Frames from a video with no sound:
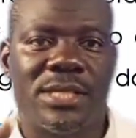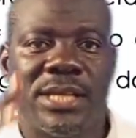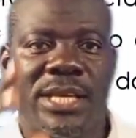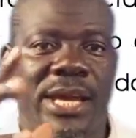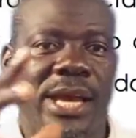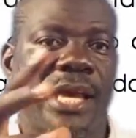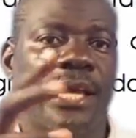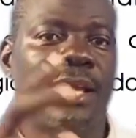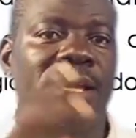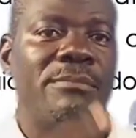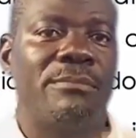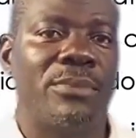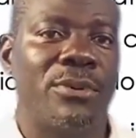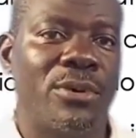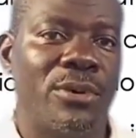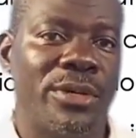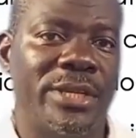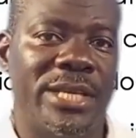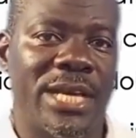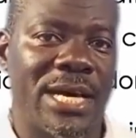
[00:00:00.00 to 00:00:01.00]
they are
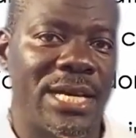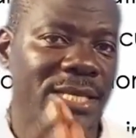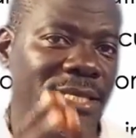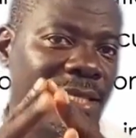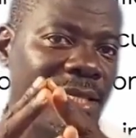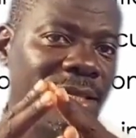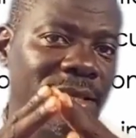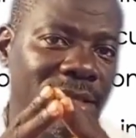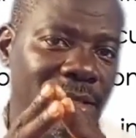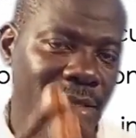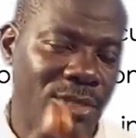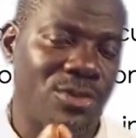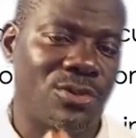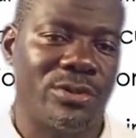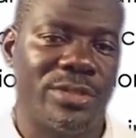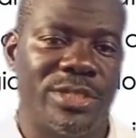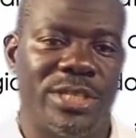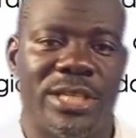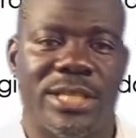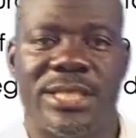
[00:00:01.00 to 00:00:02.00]
employed as
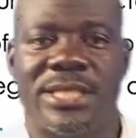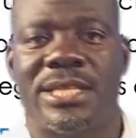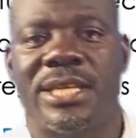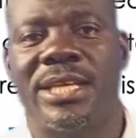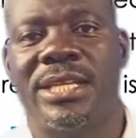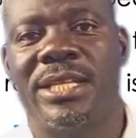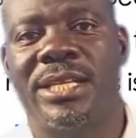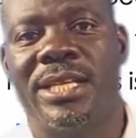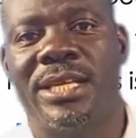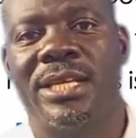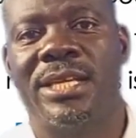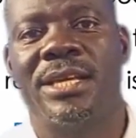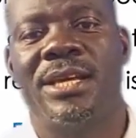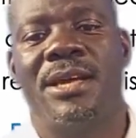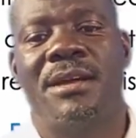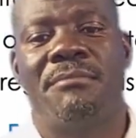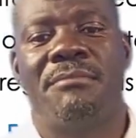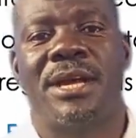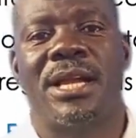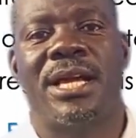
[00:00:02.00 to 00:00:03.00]
soldiers in the
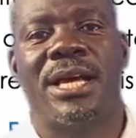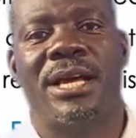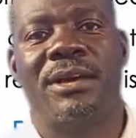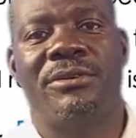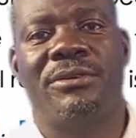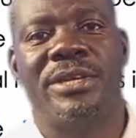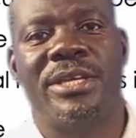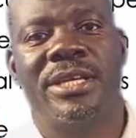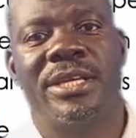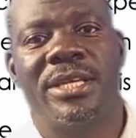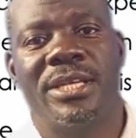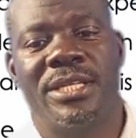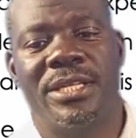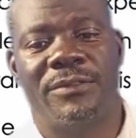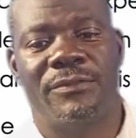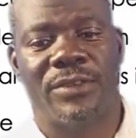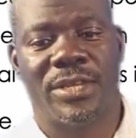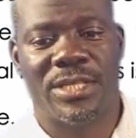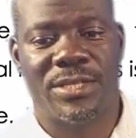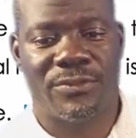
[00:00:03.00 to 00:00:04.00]
Malawi
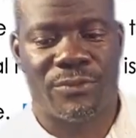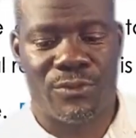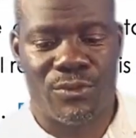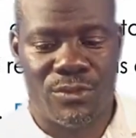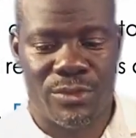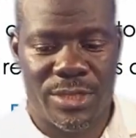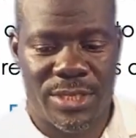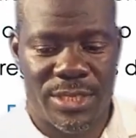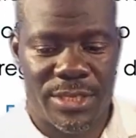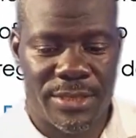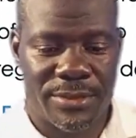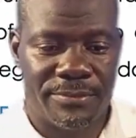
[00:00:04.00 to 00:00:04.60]
Defense Force.